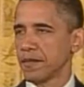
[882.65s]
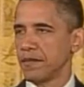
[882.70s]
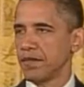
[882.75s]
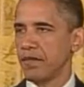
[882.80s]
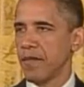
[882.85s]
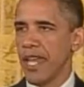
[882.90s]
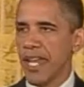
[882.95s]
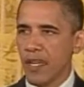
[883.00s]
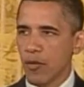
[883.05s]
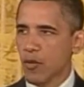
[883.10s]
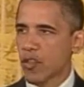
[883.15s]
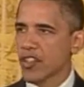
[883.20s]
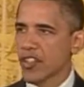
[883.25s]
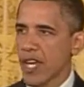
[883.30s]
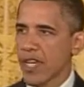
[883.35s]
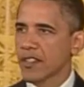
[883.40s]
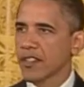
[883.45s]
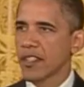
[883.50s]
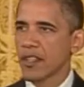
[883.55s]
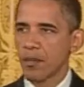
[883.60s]
Maine
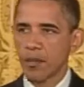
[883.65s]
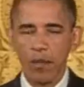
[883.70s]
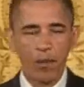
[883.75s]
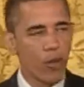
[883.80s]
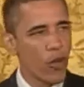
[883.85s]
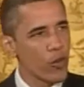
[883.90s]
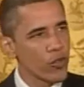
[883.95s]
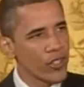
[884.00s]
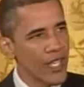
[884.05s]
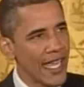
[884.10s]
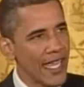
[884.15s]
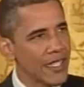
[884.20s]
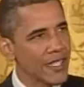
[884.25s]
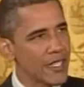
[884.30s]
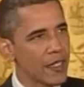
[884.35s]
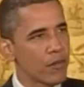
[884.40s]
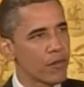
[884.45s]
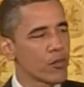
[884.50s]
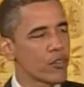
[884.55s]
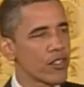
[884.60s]
rejected a proposed
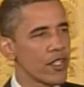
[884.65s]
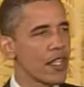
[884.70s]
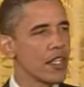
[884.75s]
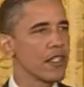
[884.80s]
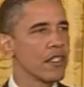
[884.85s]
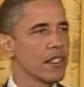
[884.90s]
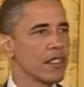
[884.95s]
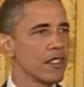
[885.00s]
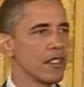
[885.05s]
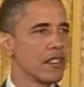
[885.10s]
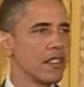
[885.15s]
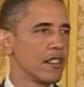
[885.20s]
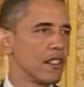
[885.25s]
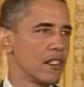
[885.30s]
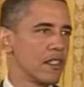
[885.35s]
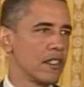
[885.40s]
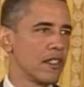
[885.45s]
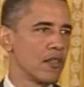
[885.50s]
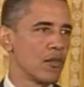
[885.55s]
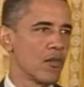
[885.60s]
18%
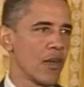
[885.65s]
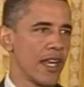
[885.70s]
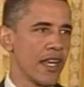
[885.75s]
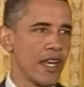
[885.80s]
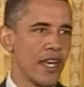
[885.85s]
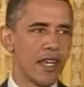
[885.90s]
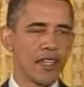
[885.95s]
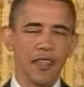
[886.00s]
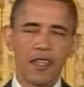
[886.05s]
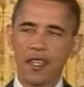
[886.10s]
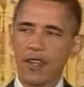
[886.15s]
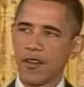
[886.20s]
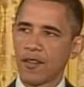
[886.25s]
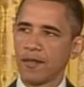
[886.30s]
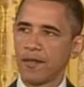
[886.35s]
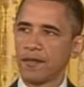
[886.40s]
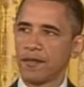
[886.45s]
rate hike there.